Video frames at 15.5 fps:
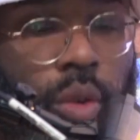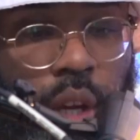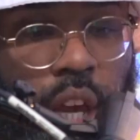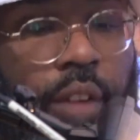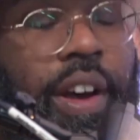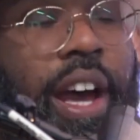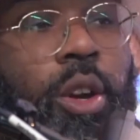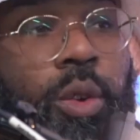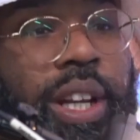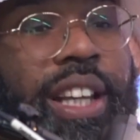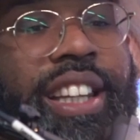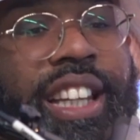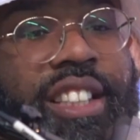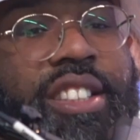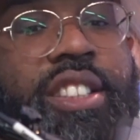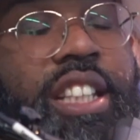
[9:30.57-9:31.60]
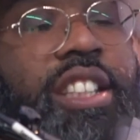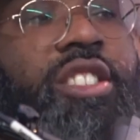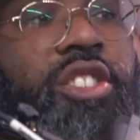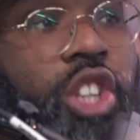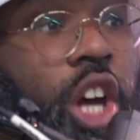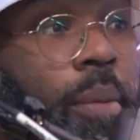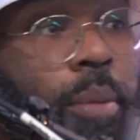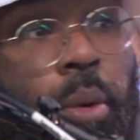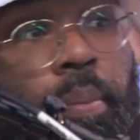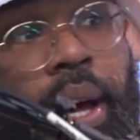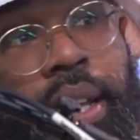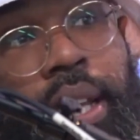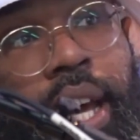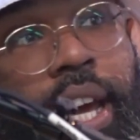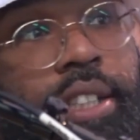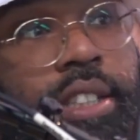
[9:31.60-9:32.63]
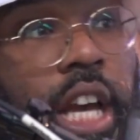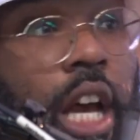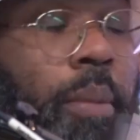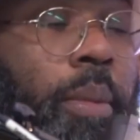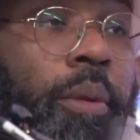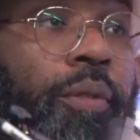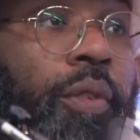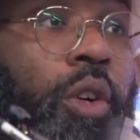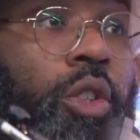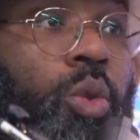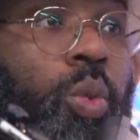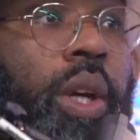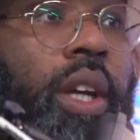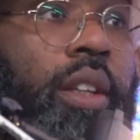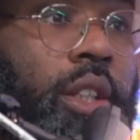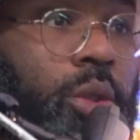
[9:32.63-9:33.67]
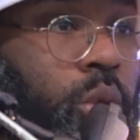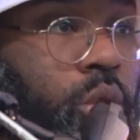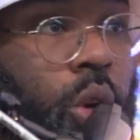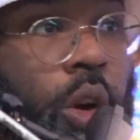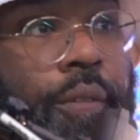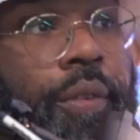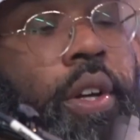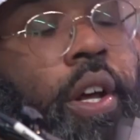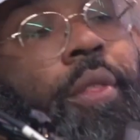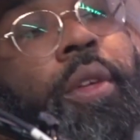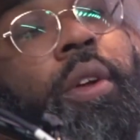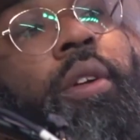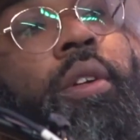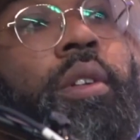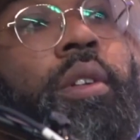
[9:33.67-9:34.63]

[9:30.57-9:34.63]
If I don't at least see double my last album first week, this was all for nothing.